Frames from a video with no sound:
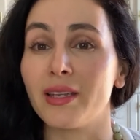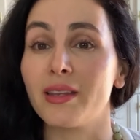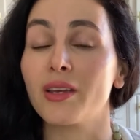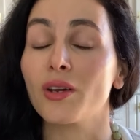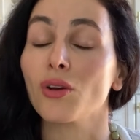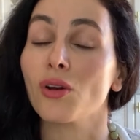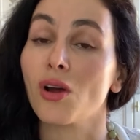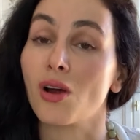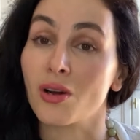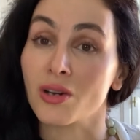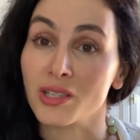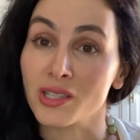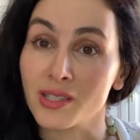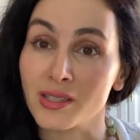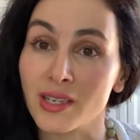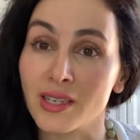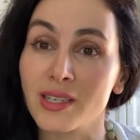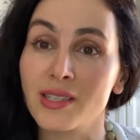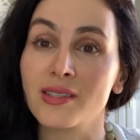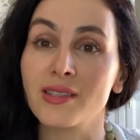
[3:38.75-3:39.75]
There are
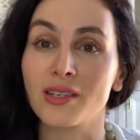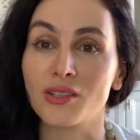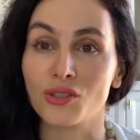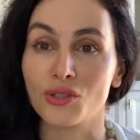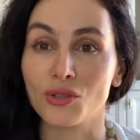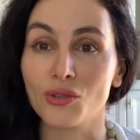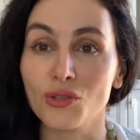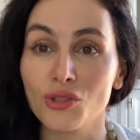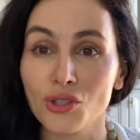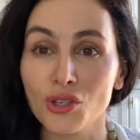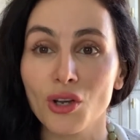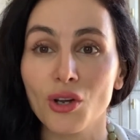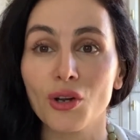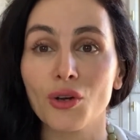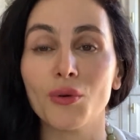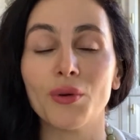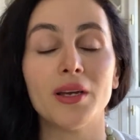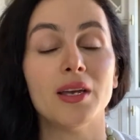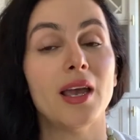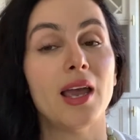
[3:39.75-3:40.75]
studies that do
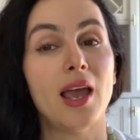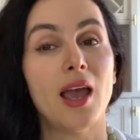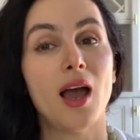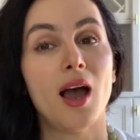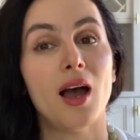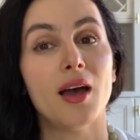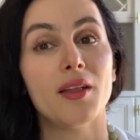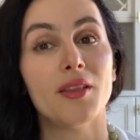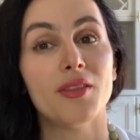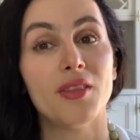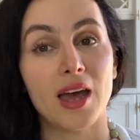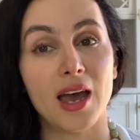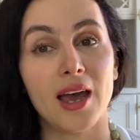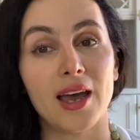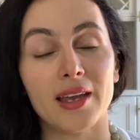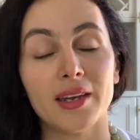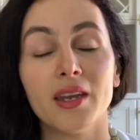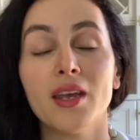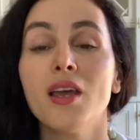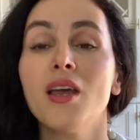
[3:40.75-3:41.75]
show
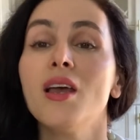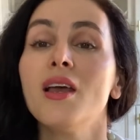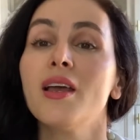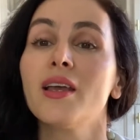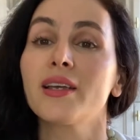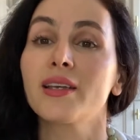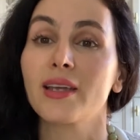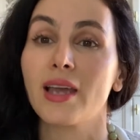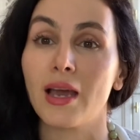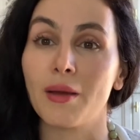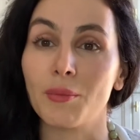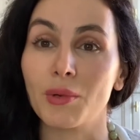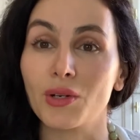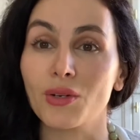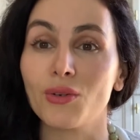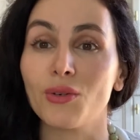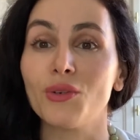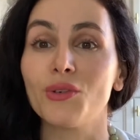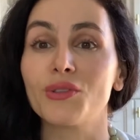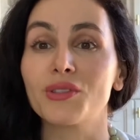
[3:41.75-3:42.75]
that
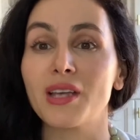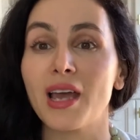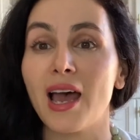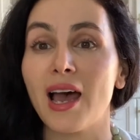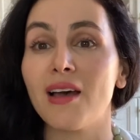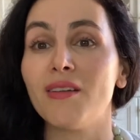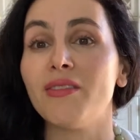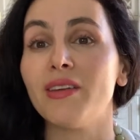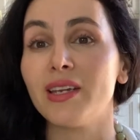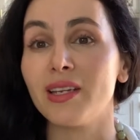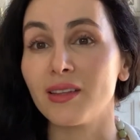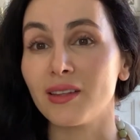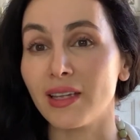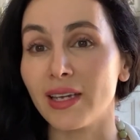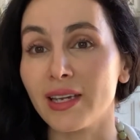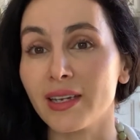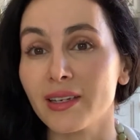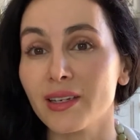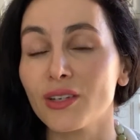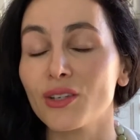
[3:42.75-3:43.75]
chemicals have a
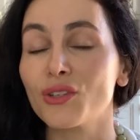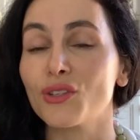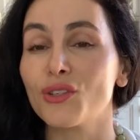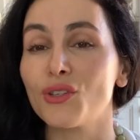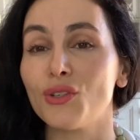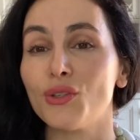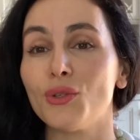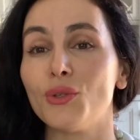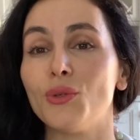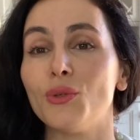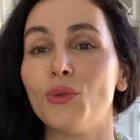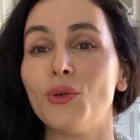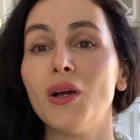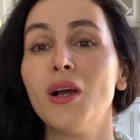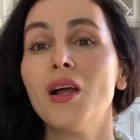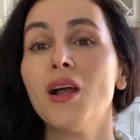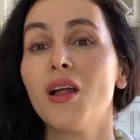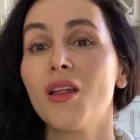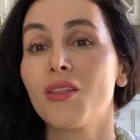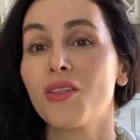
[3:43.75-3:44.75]
link to
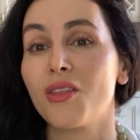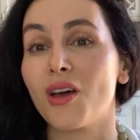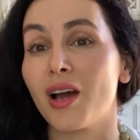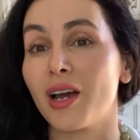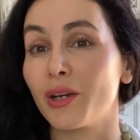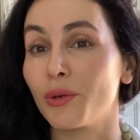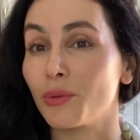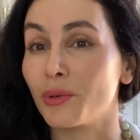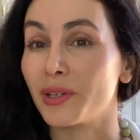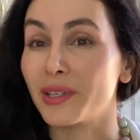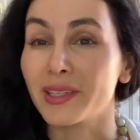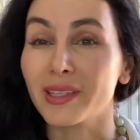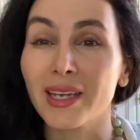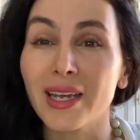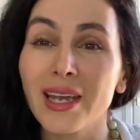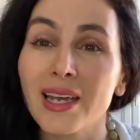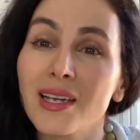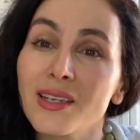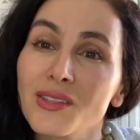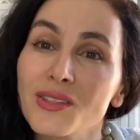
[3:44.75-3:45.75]
thyroid
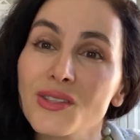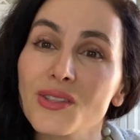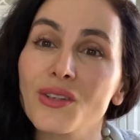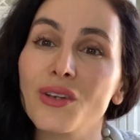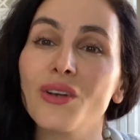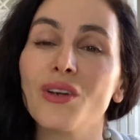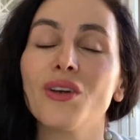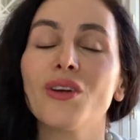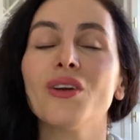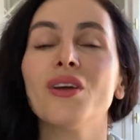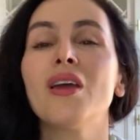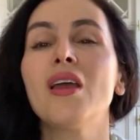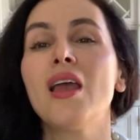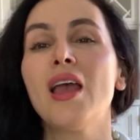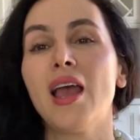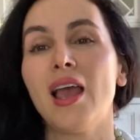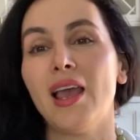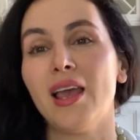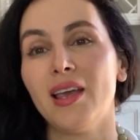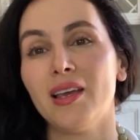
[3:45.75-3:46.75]
cancer
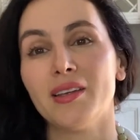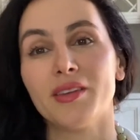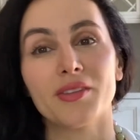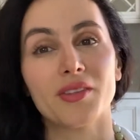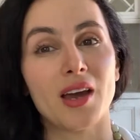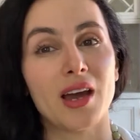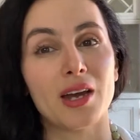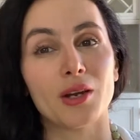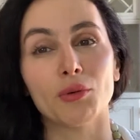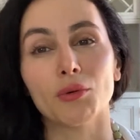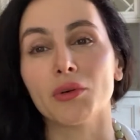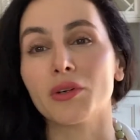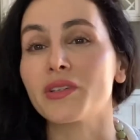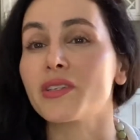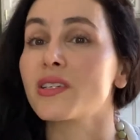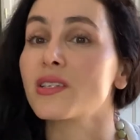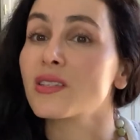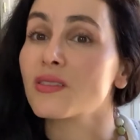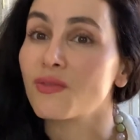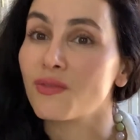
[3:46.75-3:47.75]
and thyroid
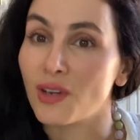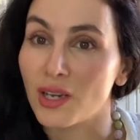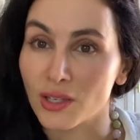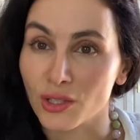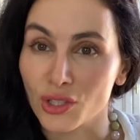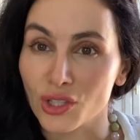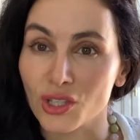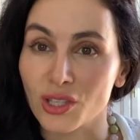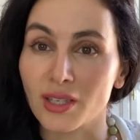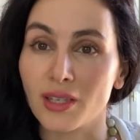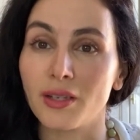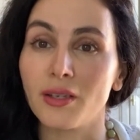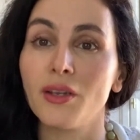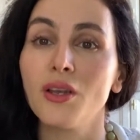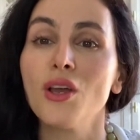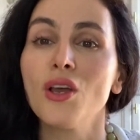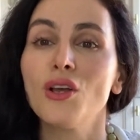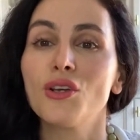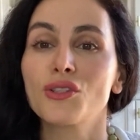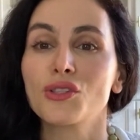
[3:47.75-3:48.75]
dysfunction.
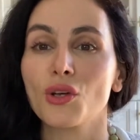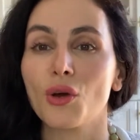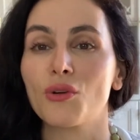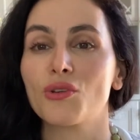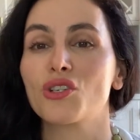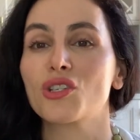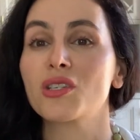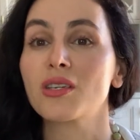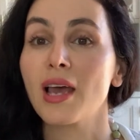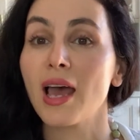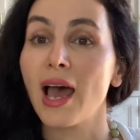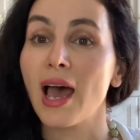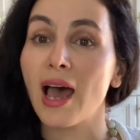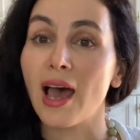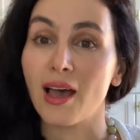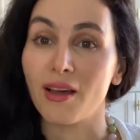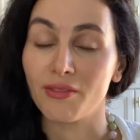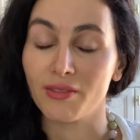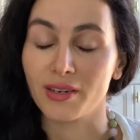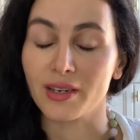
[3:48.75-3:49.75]
So just
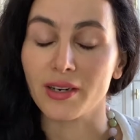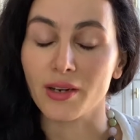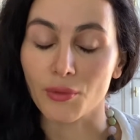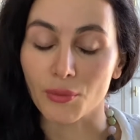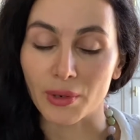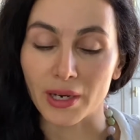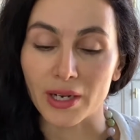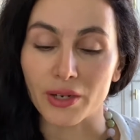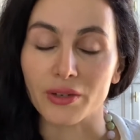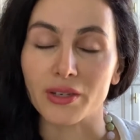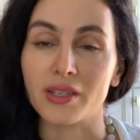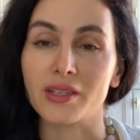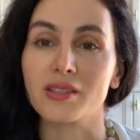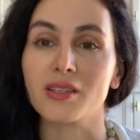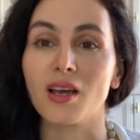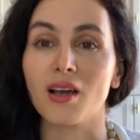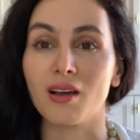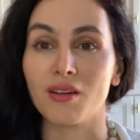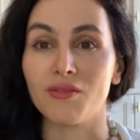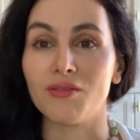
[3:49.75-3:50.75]
having an awareness
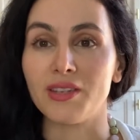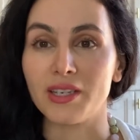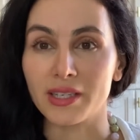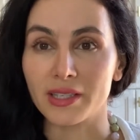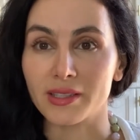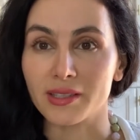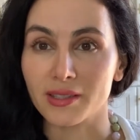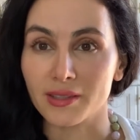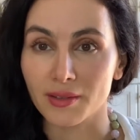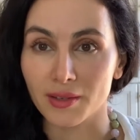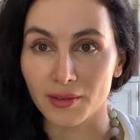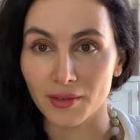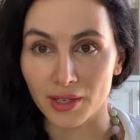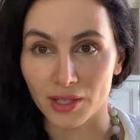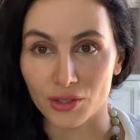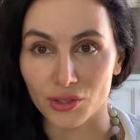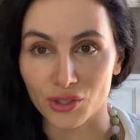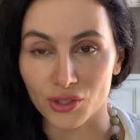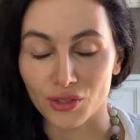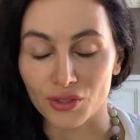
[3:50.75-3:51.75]
of these
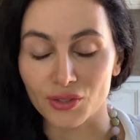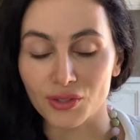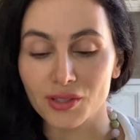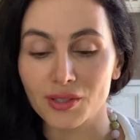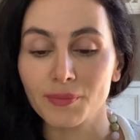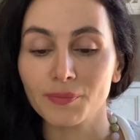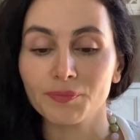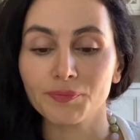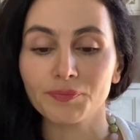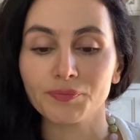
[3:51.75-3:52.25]
issues.